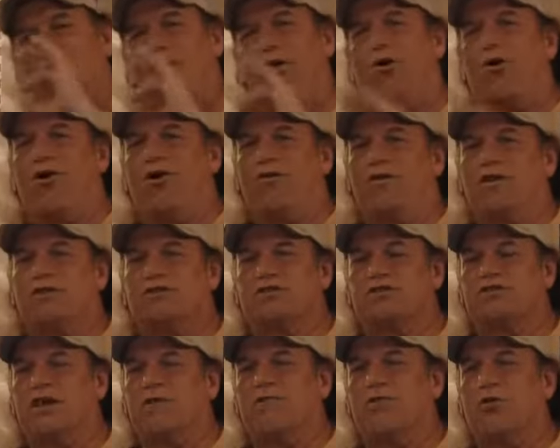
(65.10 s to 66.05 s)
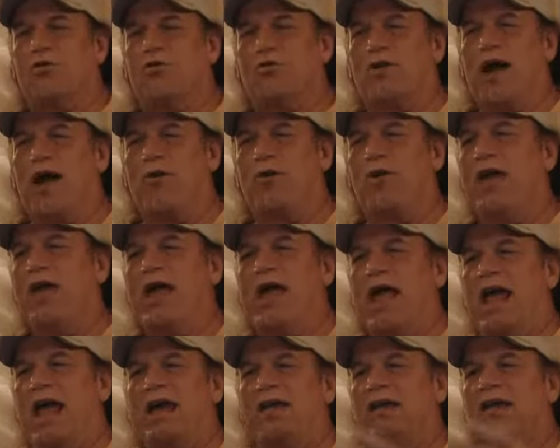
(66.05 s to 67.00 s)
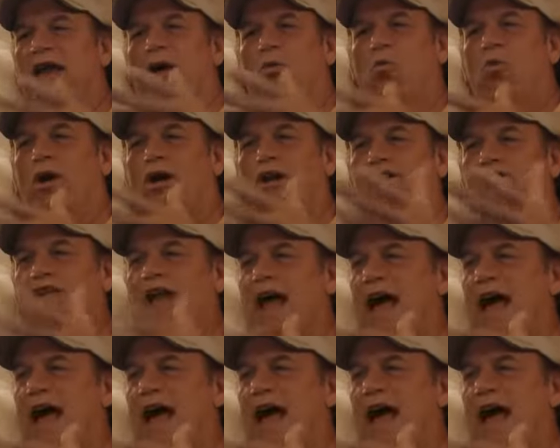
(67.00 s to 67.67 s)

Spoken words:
all this stuff go down. And yet what has